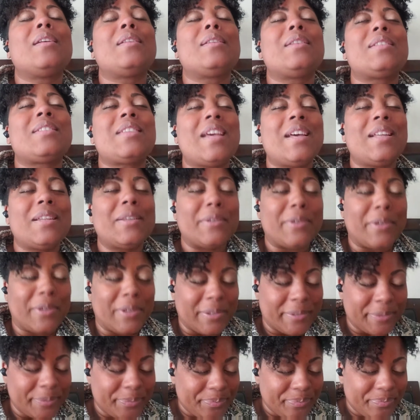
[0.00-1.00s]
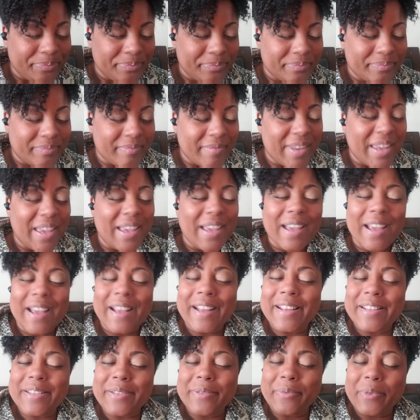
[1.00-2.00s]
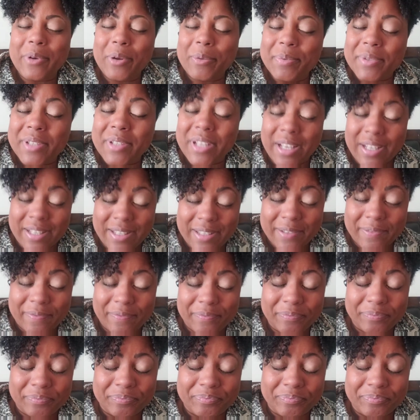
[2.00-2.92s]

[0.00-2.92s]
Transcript: the Tylenol. I got some Robitussin.